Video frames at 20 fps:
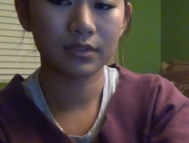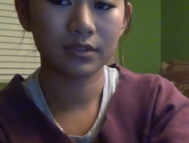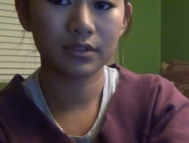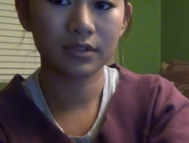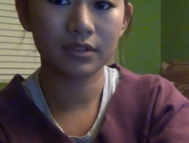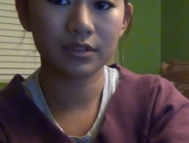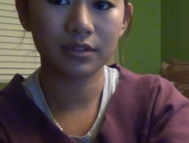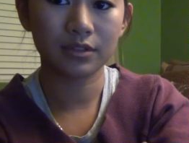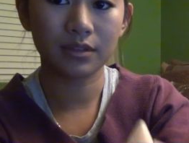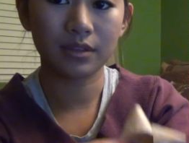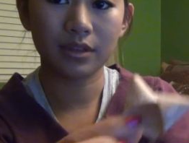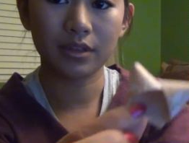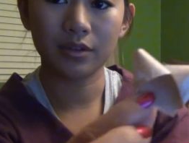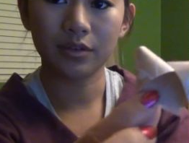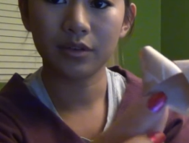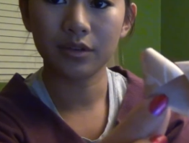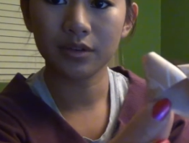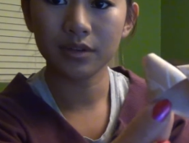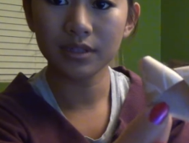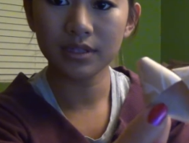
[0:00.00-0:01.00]
So there
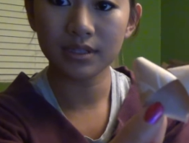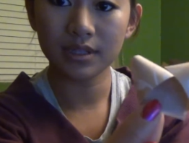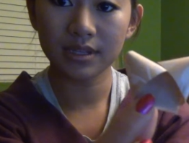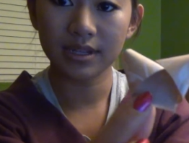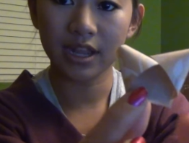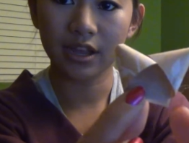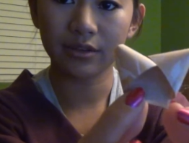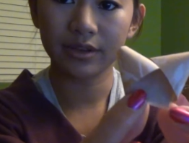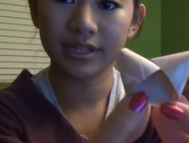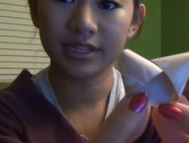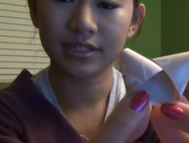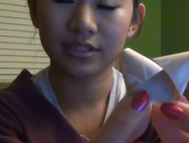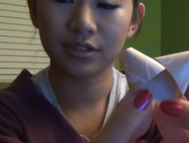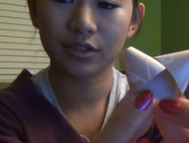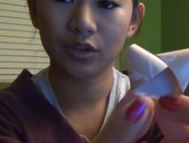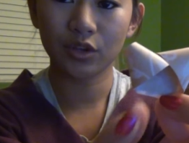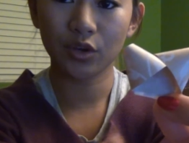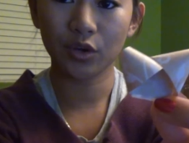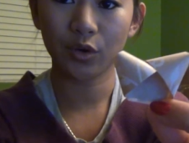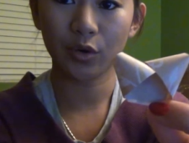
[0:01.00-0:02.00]
it goes. See, now it's
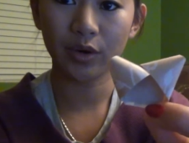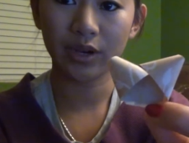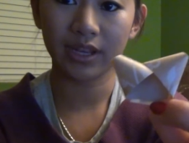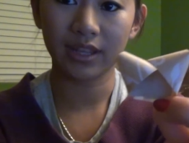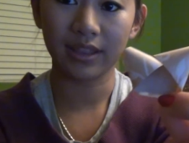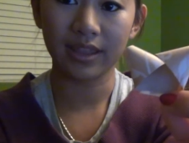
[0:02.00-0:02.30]
secure and